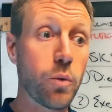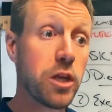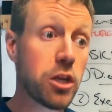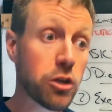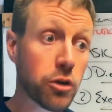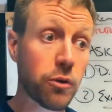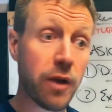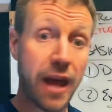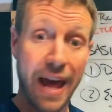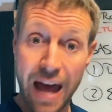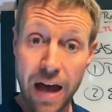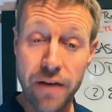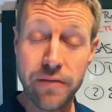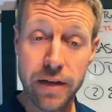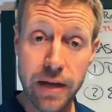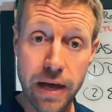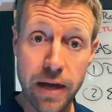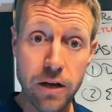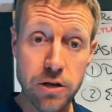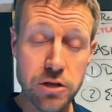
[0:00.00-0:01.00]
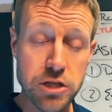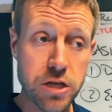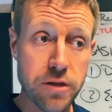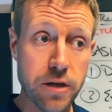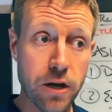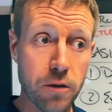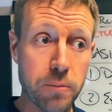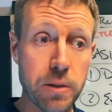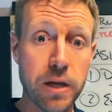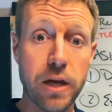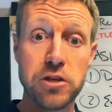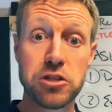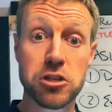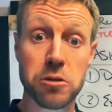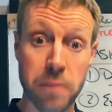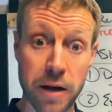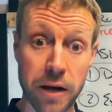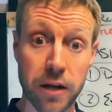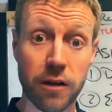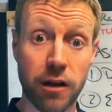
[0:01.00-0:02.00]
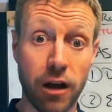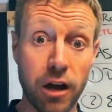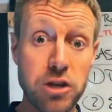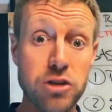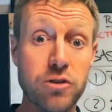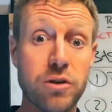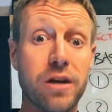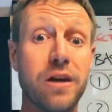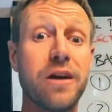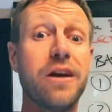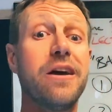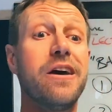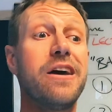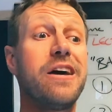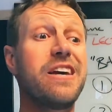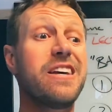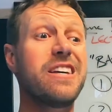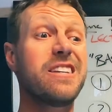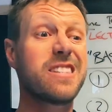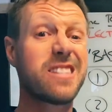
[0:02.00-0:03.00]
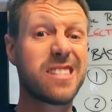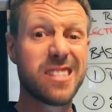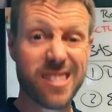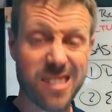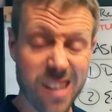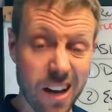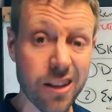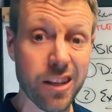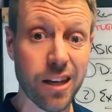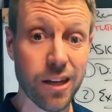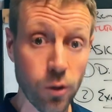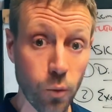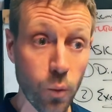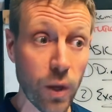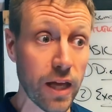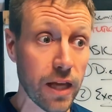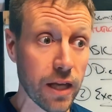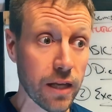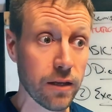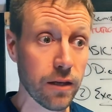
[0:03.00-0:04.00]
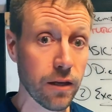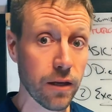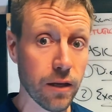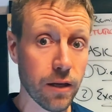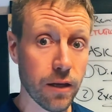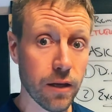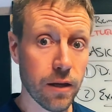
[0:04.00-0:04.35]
When you don't have that energy there because your mitochondria is sucking wind,